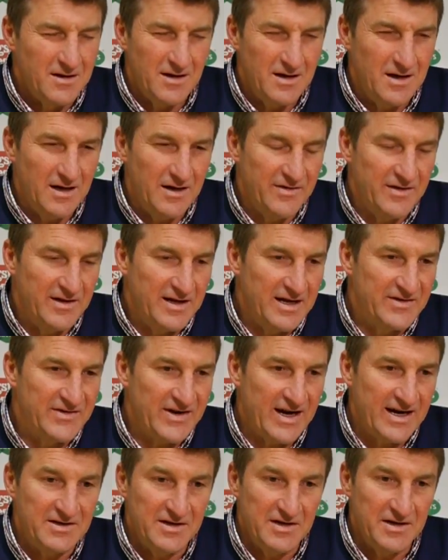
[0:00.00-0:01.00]
the
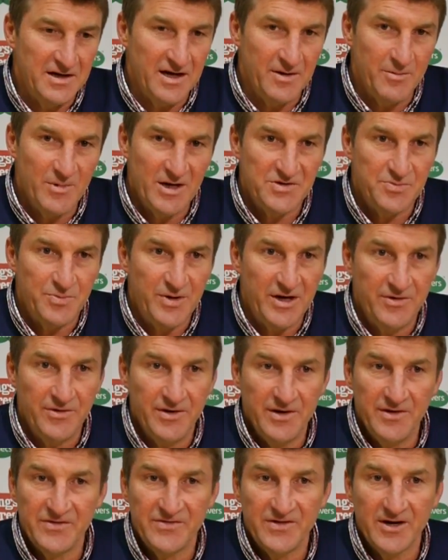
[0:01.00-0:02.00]
attack didn't get much
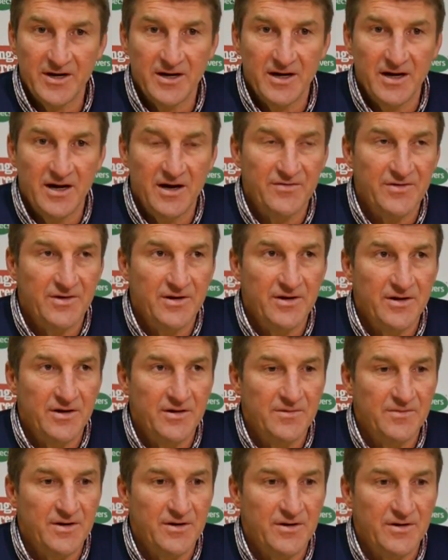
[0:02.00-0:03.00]
better in the second half
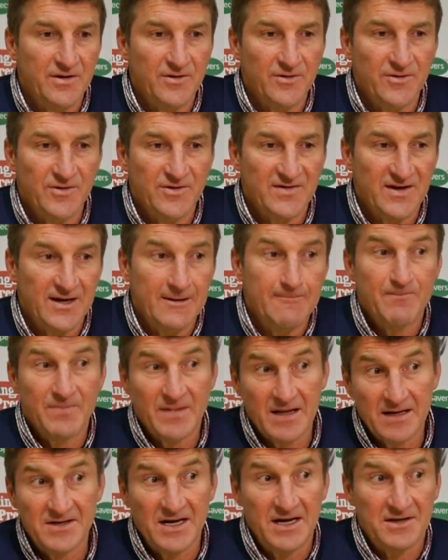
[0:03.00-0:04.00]
either. I thought
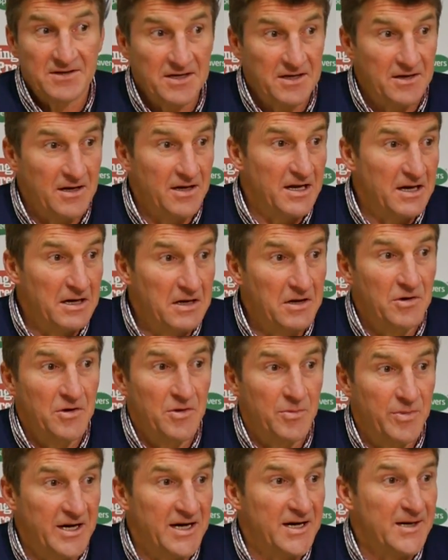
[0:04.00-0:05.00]
tactically a
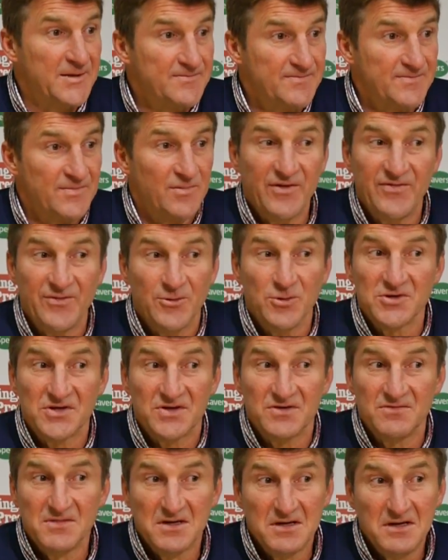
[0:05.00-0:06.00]
little better. We
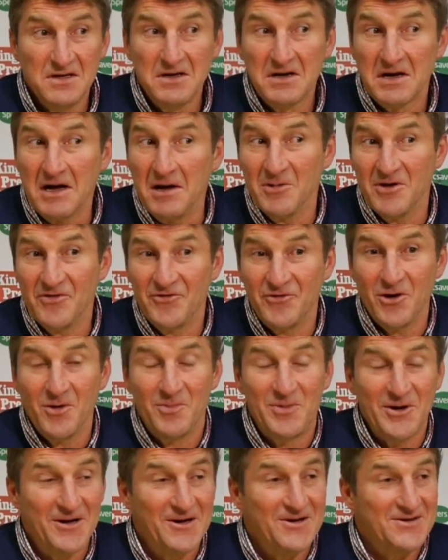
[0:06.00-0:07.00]
forced a couple of
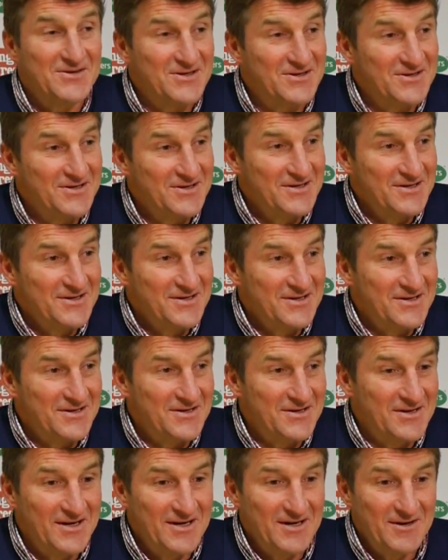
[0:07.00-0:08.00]
dropouts,
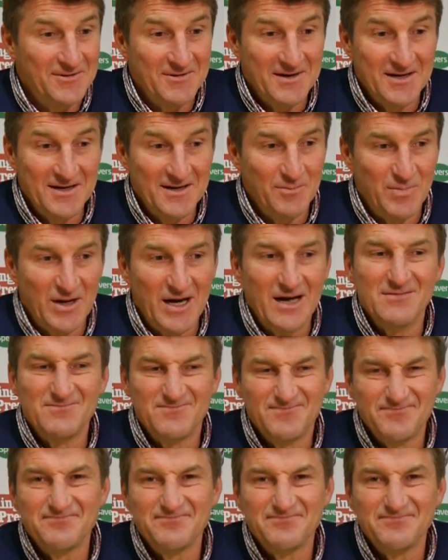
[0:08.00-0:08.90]
but